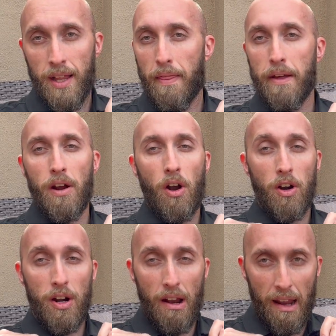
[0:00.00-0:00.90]
They
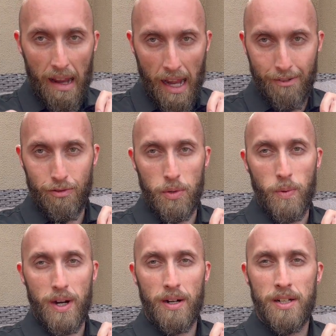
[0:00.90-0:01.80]
are
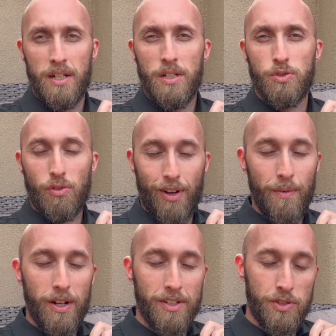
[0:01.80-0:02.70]
everywhere. So if I
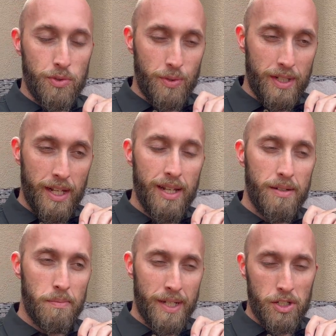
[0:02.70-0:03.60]
wanted to
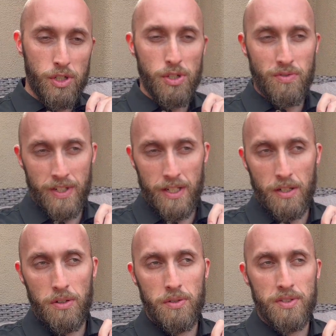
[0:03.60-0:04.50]
get pictures,
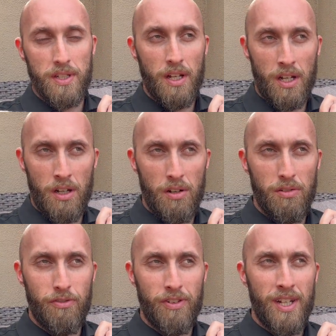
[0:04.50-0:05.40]
videos
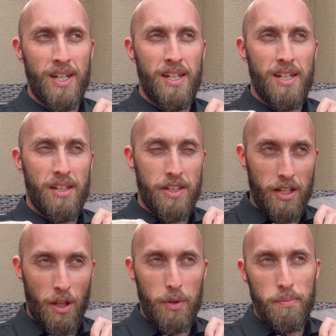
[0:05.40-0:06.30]
of
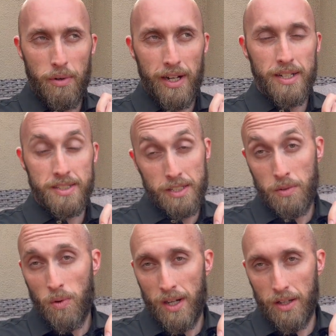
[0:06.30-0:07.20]
the other brands in
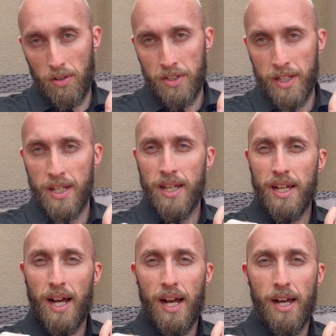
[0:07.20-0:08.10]
the wild,
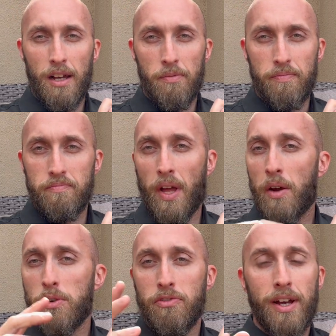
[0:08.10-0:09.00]

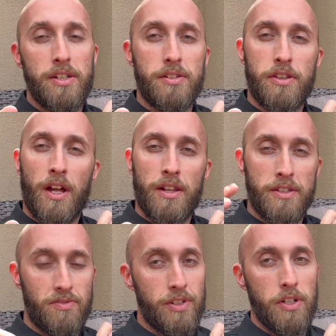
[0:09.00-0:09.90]
I would have had to have thought of
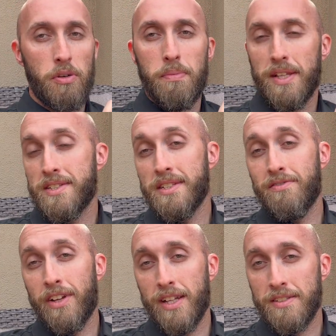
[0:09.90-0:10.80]
this video months in
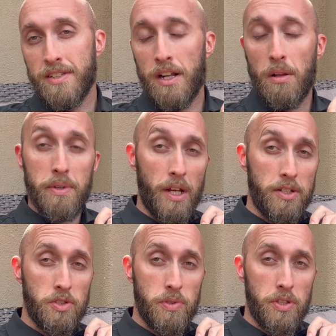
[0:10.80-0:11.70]
advance, and I'll be
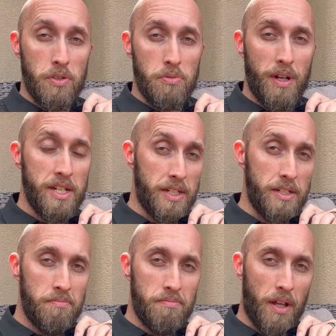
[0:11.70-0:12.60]
honest with you, I
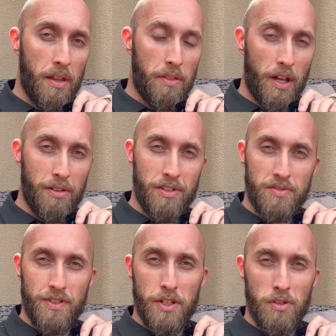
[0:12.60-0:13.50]
didn't. I thought of
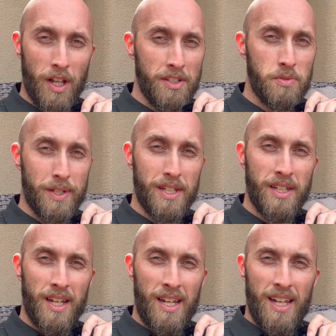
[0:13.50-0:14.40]
this video last week,
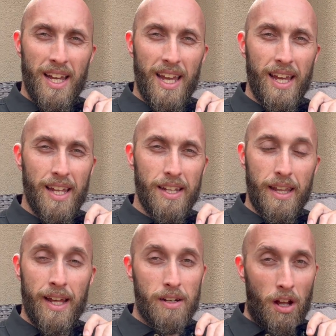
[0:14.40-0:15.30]
and
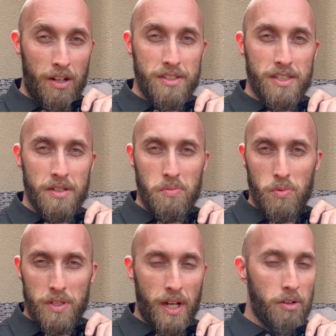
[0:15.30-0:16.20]
that honestly
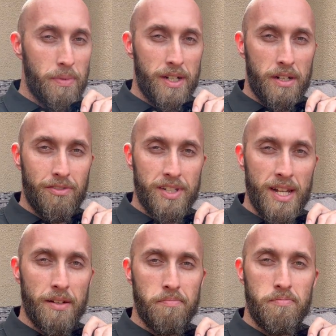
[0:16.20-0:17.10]
would not have been enough
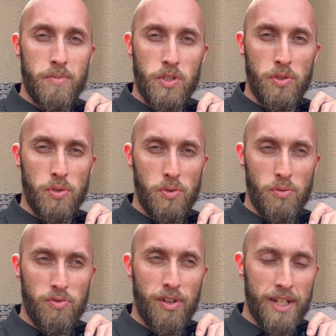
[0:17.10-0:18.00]
time
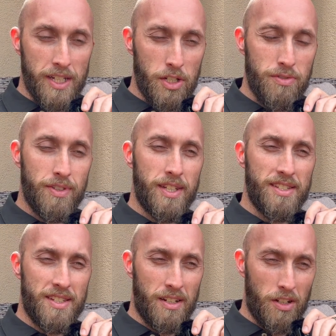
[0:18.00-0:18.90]
to find each of
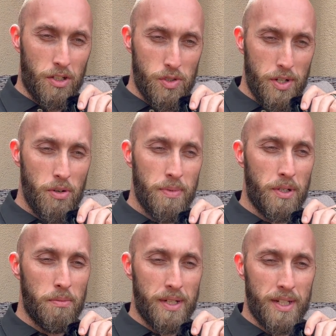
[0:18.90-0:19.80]
these in a luxury home
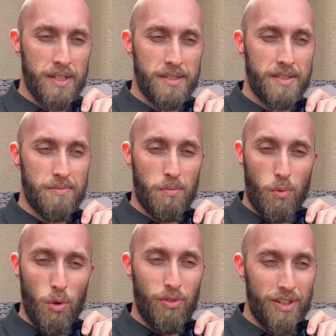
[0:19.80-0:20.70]
here, because
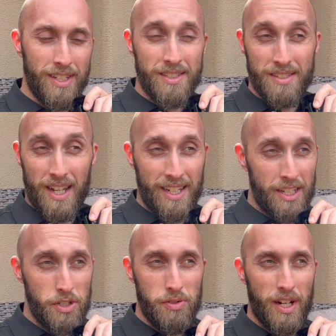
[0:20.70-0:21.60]
Wolf is, I
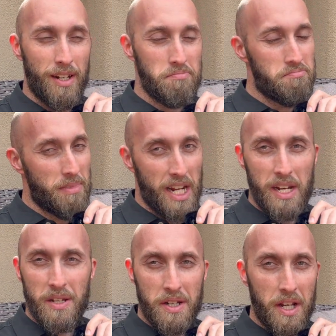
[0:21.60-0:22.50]
kid you not,
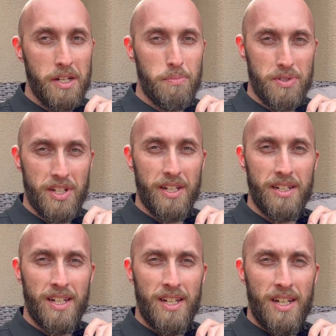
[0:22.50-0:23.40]
80 to 90%
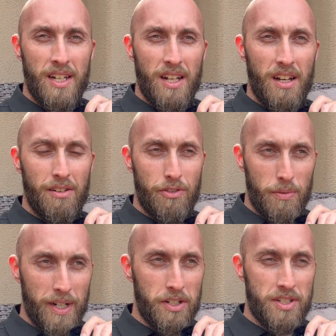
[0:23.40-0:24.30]
of
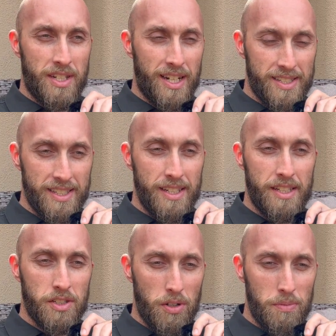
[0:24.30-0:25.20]
the ranges that I see in
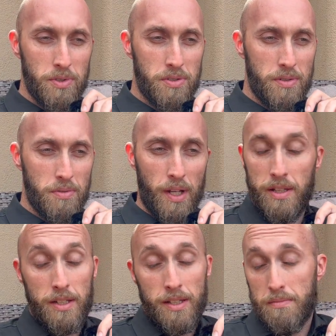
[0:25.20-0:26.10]
these homes,
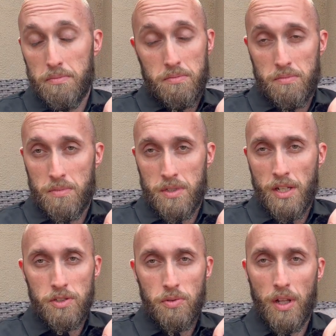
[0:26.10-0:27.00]
and that
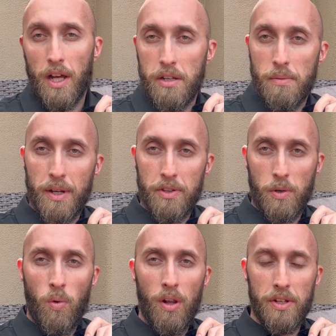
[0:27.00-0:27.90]
tells you a lot about the
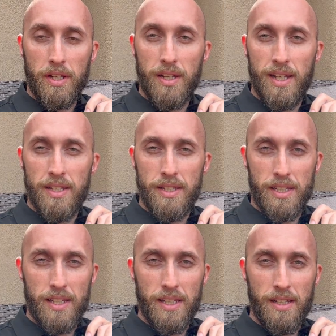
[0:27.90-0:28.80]
quality and
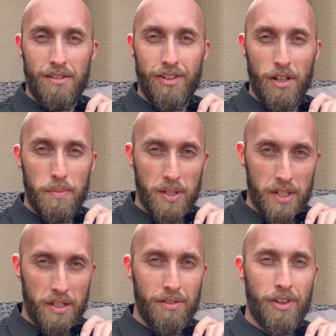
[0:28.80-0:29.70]
the
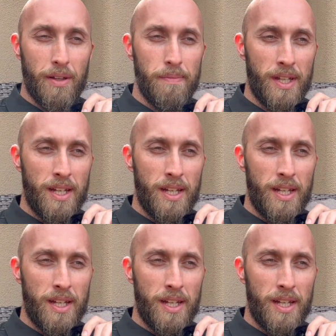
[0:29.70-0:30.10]
availability of them.